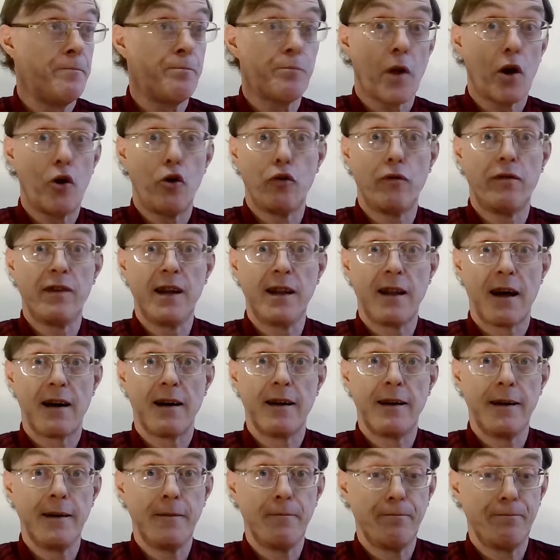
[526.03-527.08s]
Lovely that,
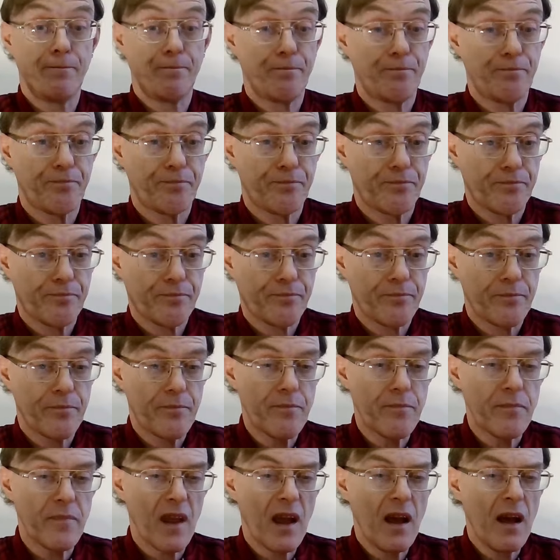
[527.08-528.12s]

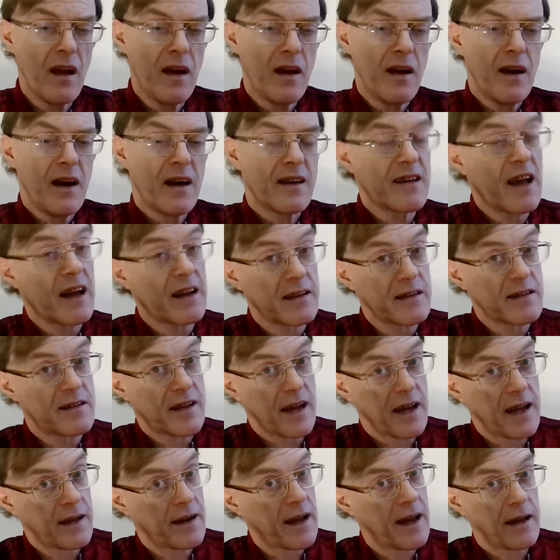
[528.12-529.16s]
innit? Zach and
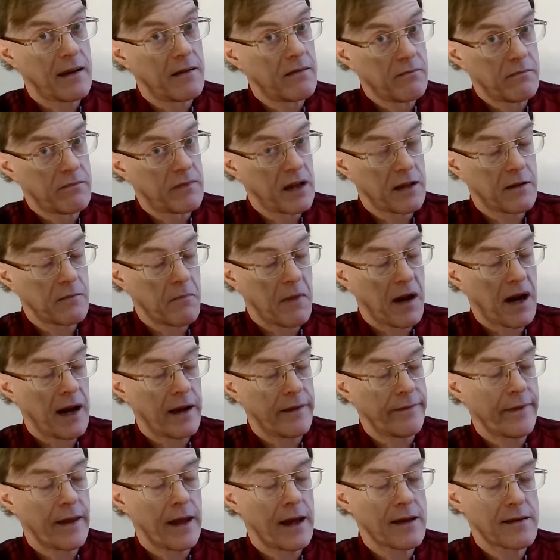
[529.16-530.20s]
Sarah didn't mind
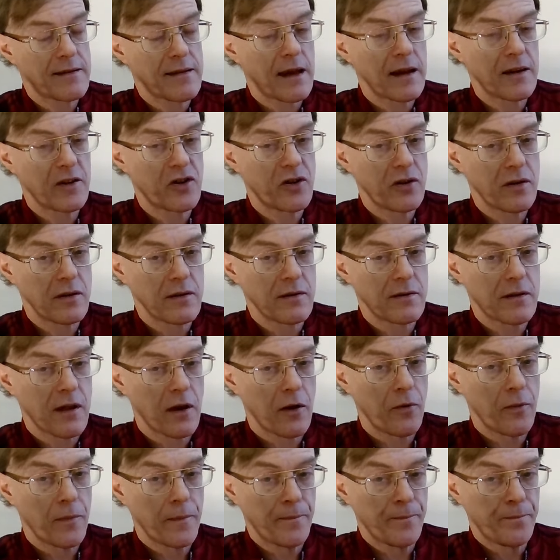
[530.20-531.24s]
their sanctions,
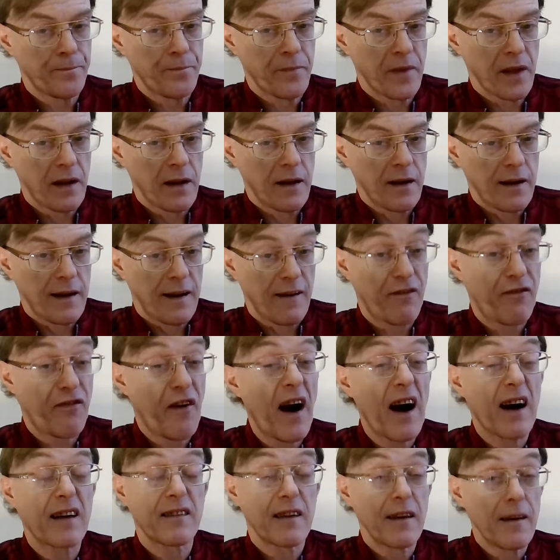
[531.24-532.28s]
though. In
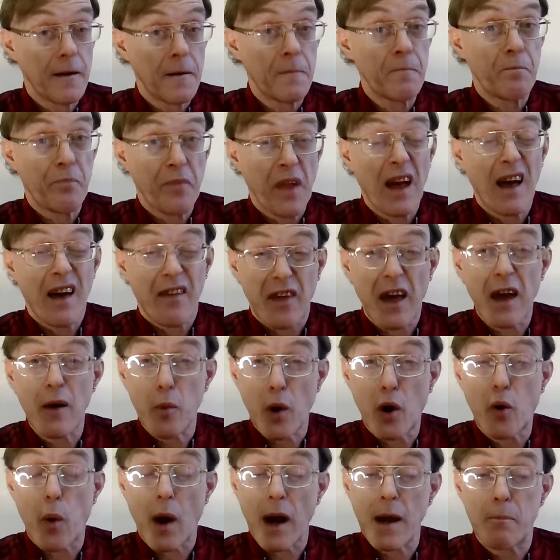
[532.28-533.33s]
fact, they were
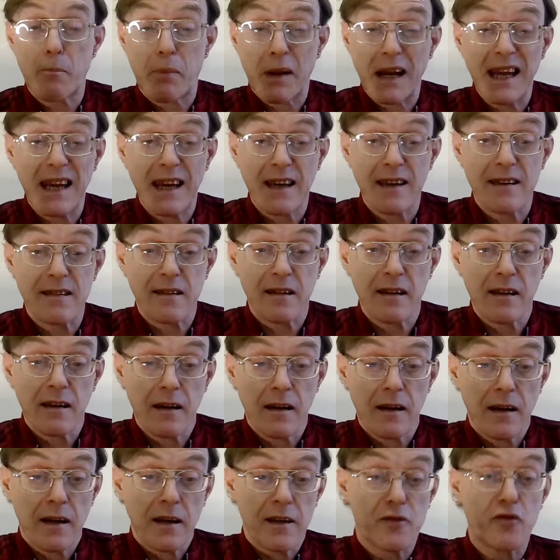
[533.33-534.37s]
quite pleased
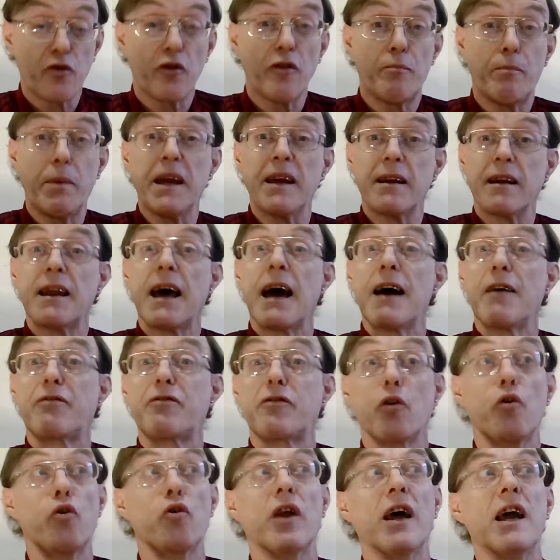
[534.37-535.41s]
to have been left
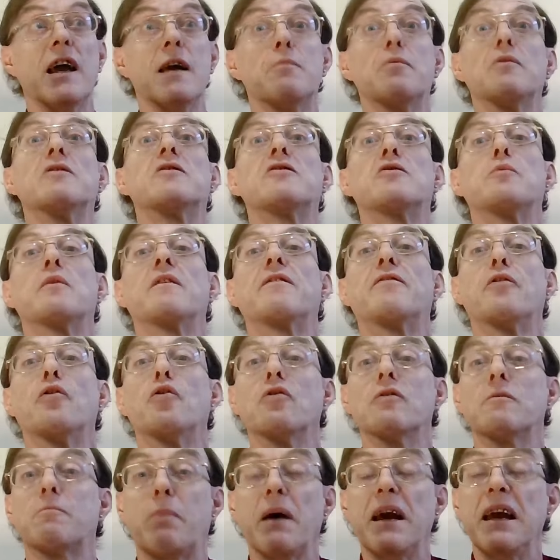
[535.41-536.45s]
unable to
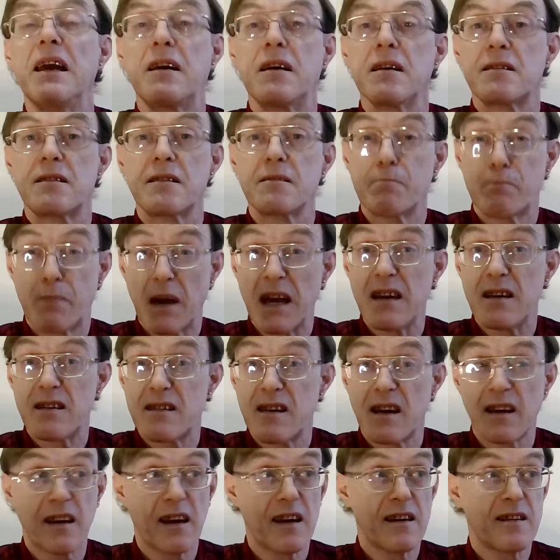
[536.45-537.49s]
afford
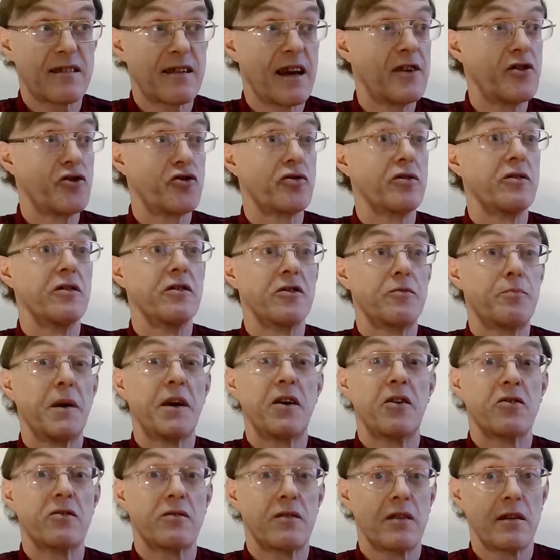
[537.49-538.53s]
basic essentials
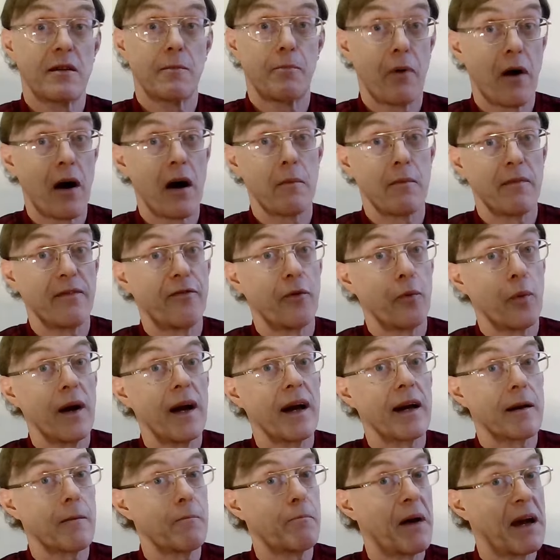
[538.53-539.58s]
because the Department for Work
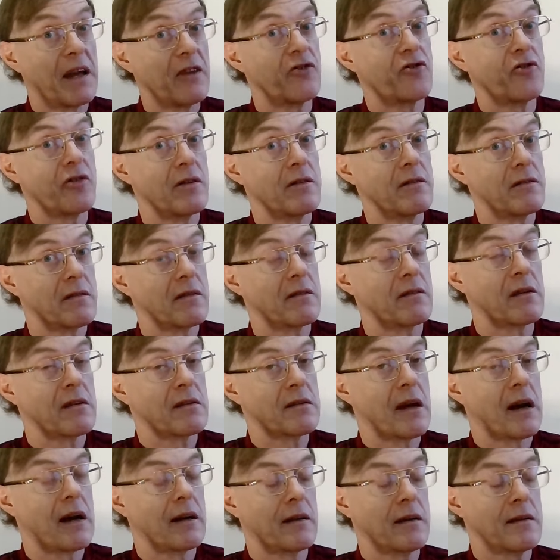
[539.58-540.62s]
and Pensions had
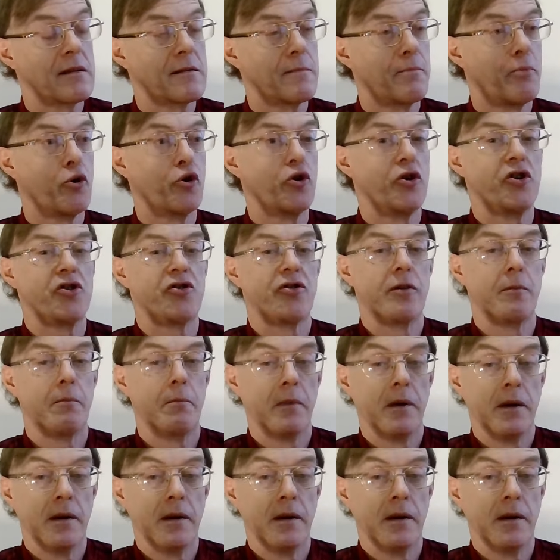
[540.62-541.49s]
decided to punish them.